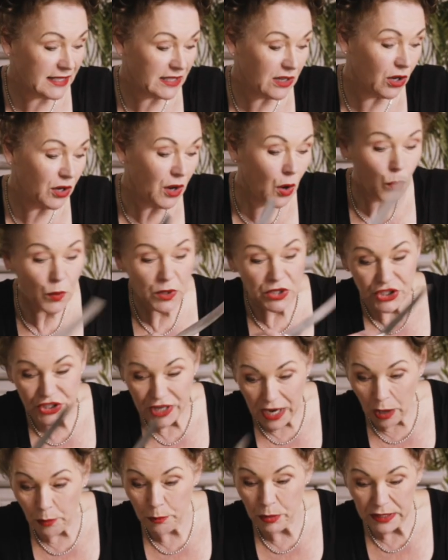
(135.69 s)
So, which
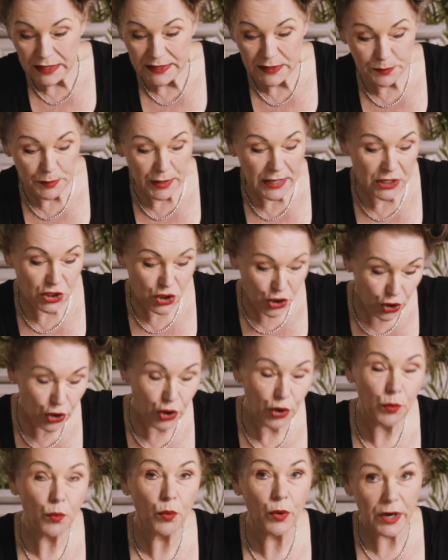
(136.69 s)
now brings me
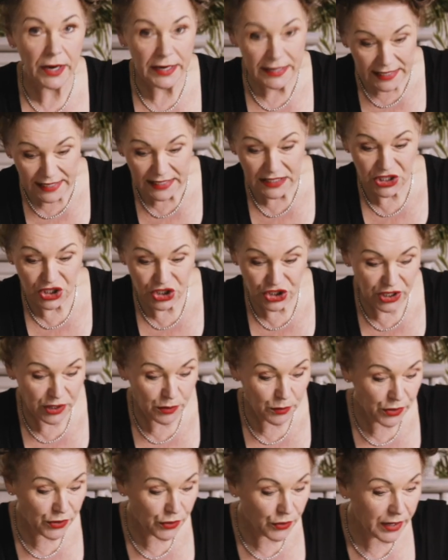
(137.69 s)
to what I need to share
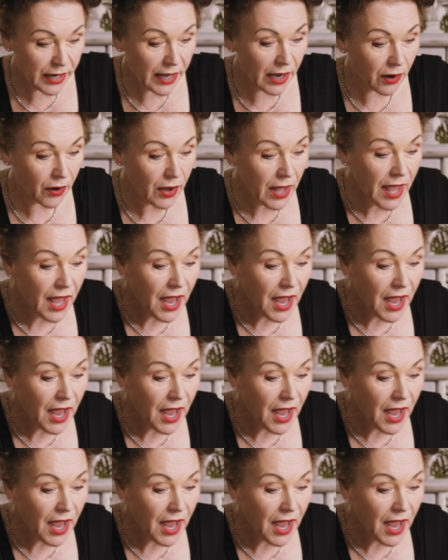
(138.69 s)
with you now.